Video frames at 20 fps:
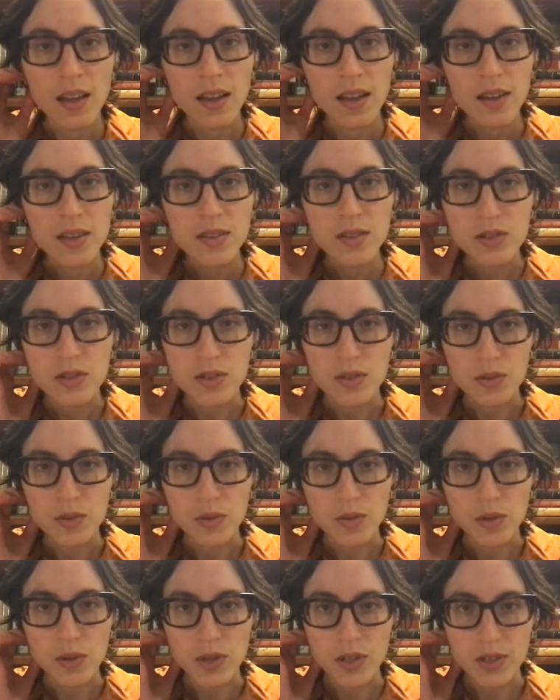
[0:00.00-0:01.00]
To do
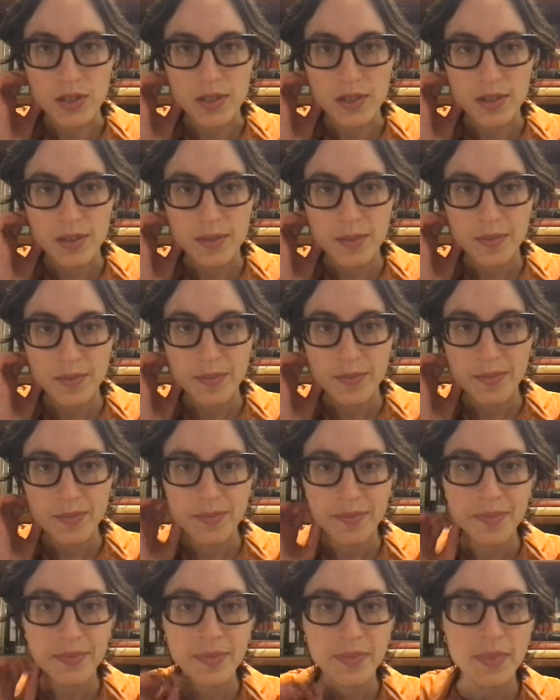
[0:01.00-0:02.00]
good.
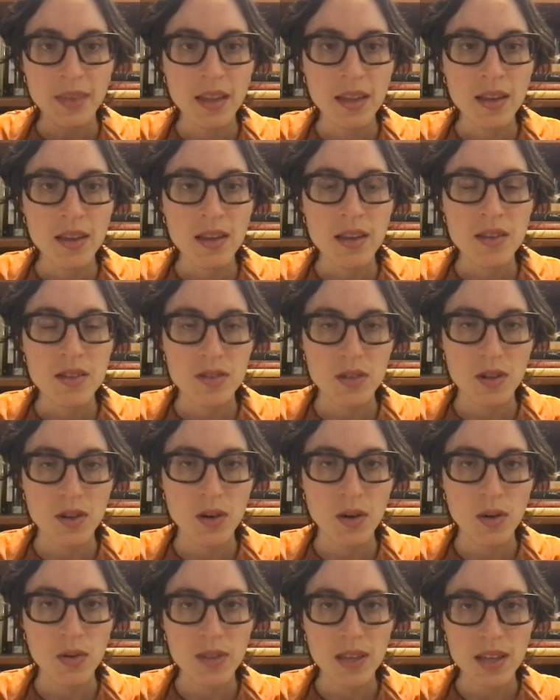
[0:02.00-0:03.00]

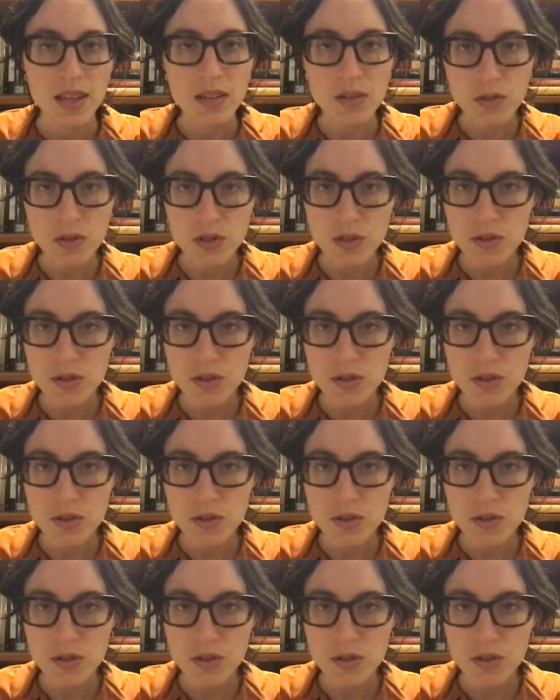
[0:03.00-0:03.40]
So they introduce